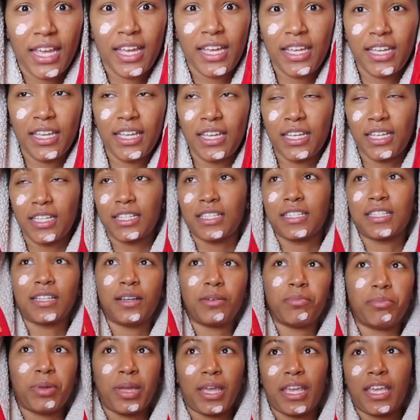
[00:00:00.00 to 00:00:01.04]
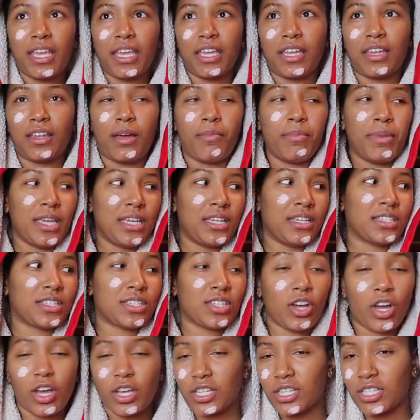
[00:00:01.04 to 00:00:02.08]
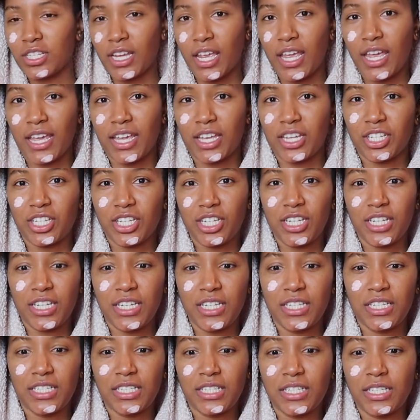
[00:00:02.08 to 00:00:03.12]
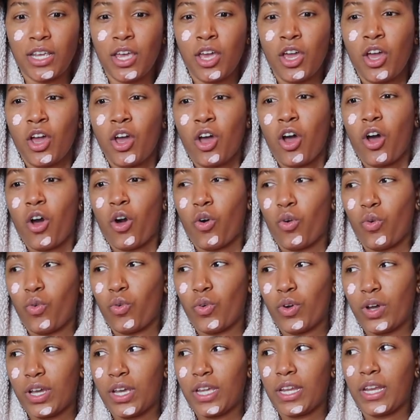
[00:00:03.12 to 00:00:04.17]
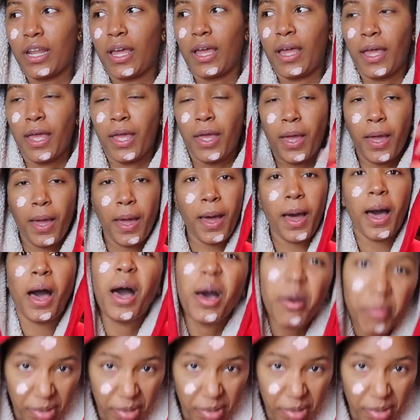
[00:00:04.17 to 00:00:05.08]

is a bacon I mean sausage, egg, and cheese on a